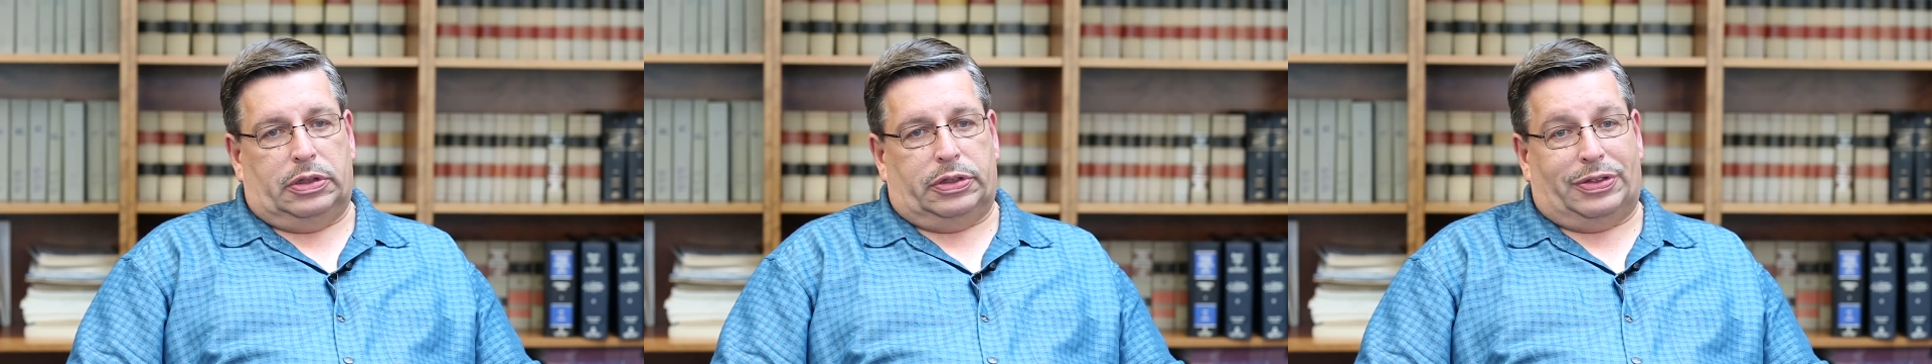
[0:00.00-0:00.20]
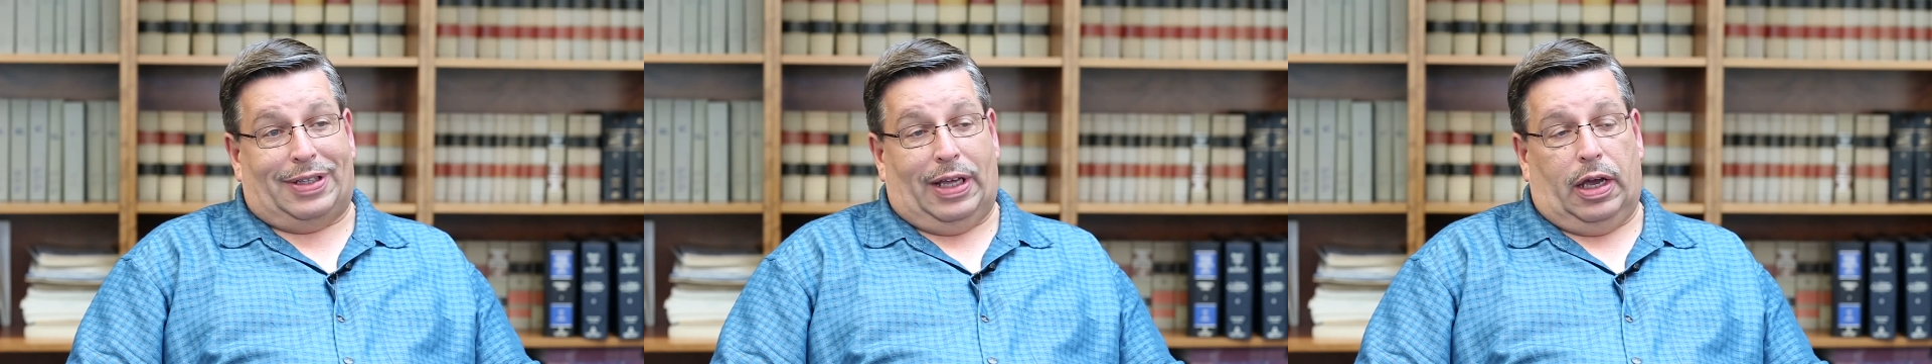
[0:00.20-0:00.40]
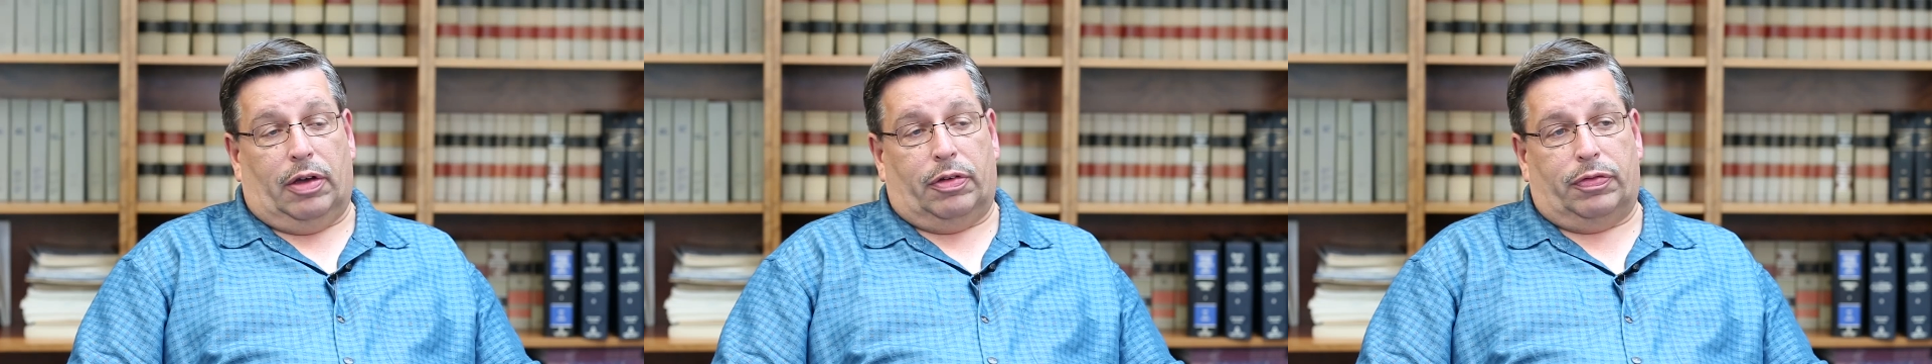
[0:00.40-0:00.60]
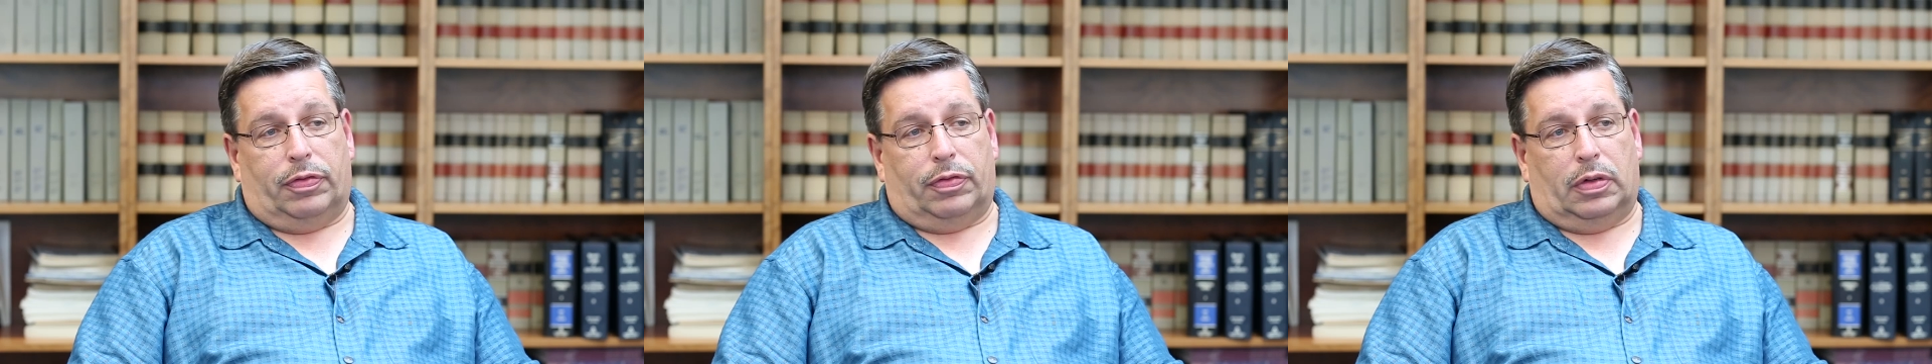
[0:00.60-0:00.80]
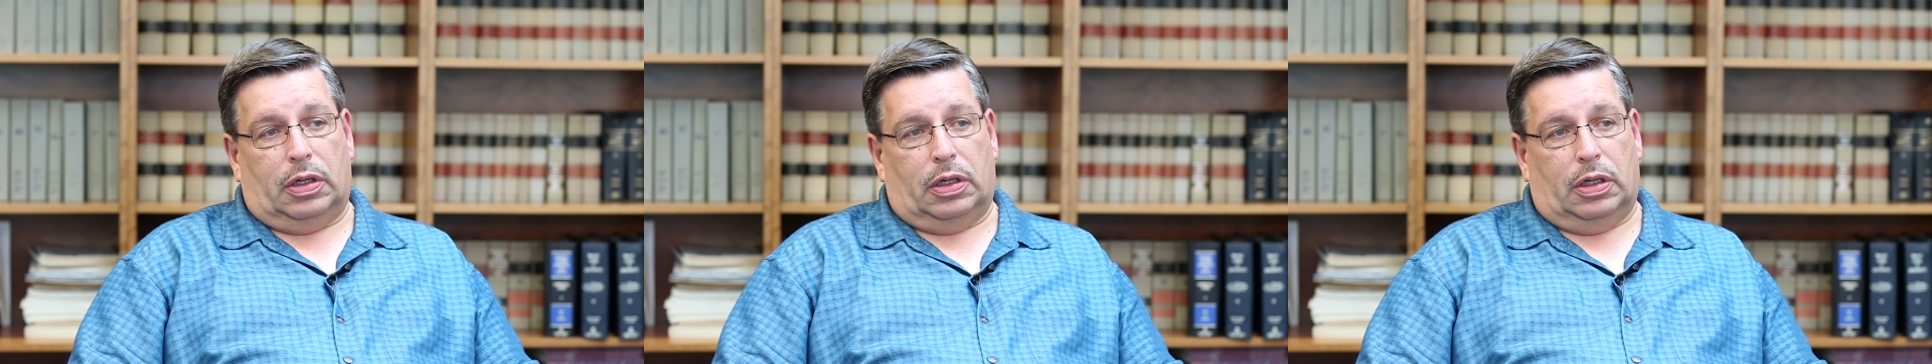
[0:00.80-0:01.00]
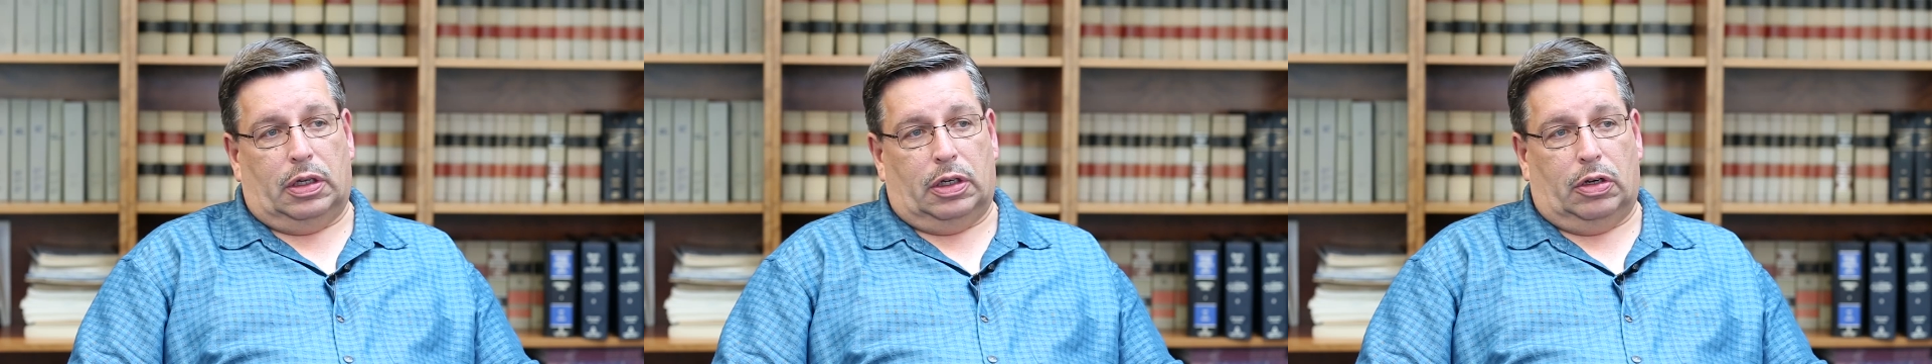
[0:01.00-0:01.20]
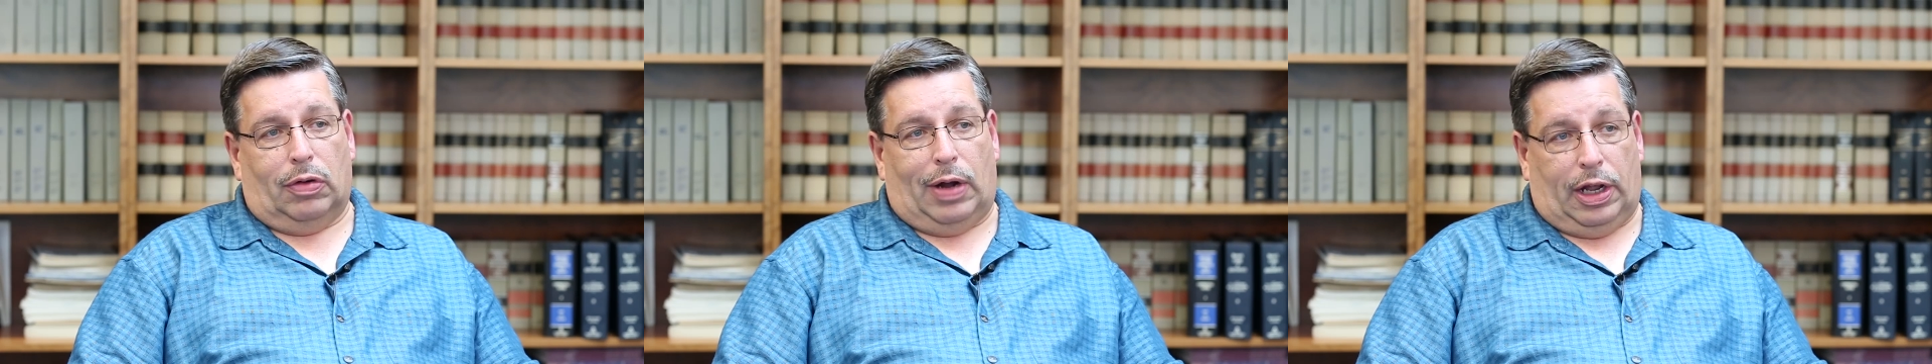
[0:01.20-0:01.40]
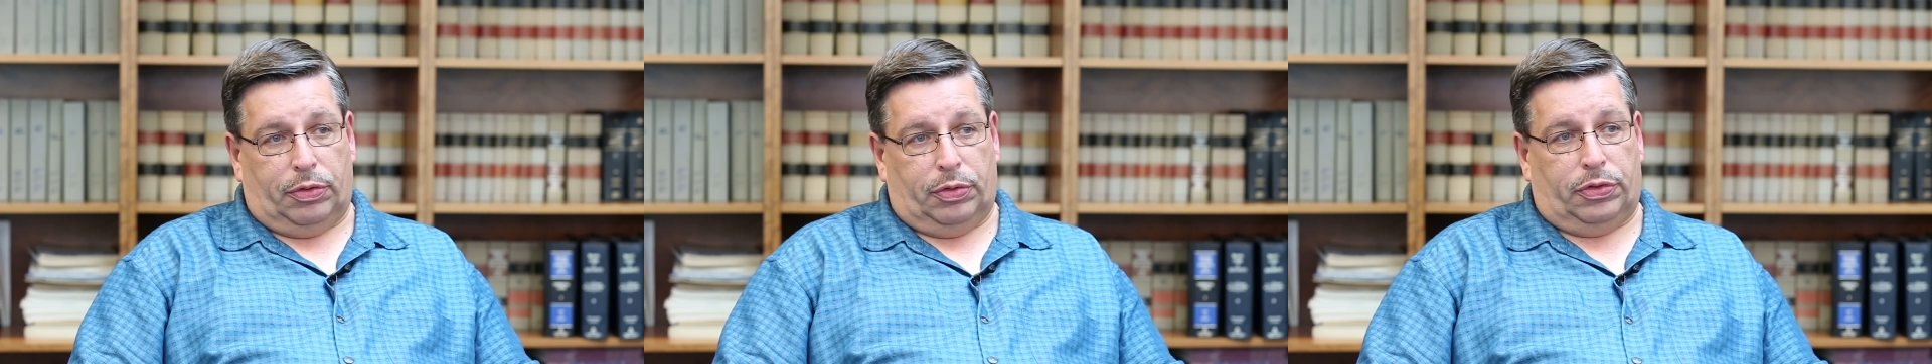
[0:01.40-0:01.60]
staff, and
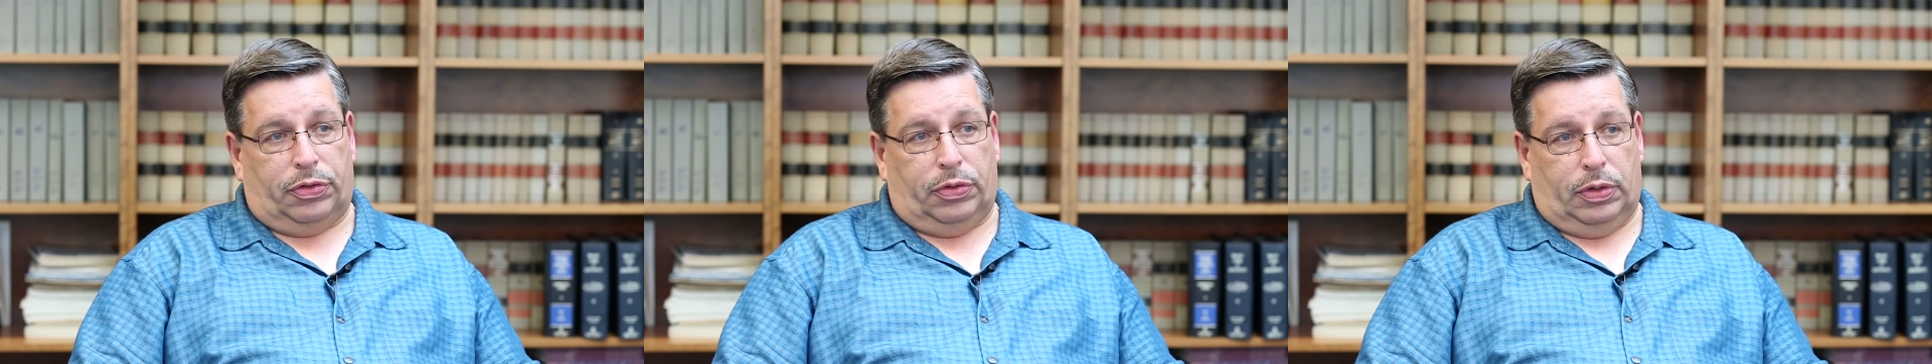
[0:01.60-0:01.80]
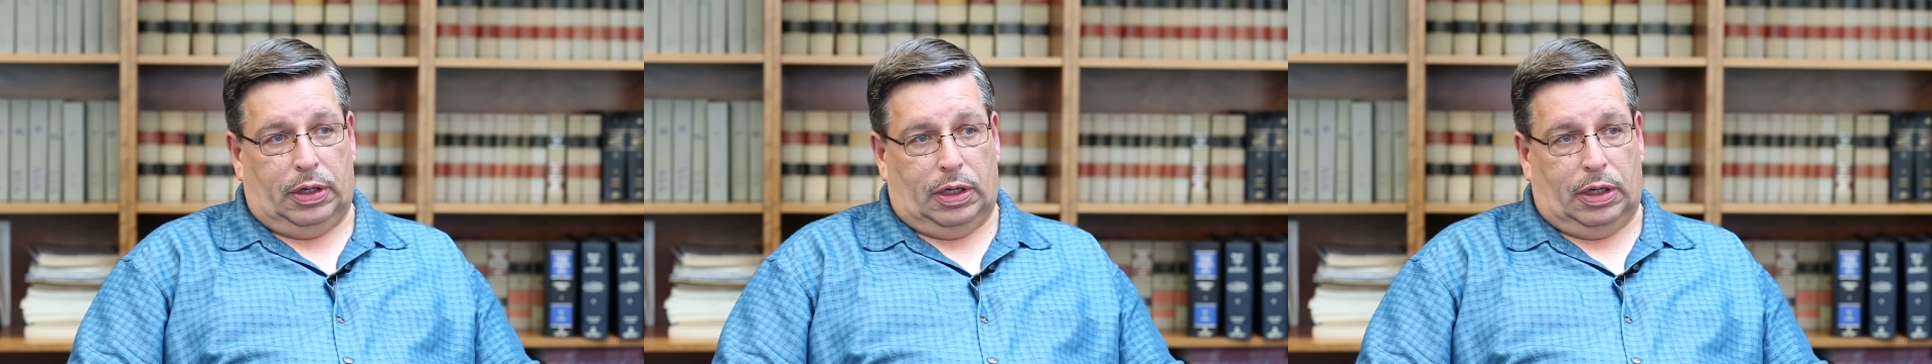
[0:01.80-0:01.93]
graduate student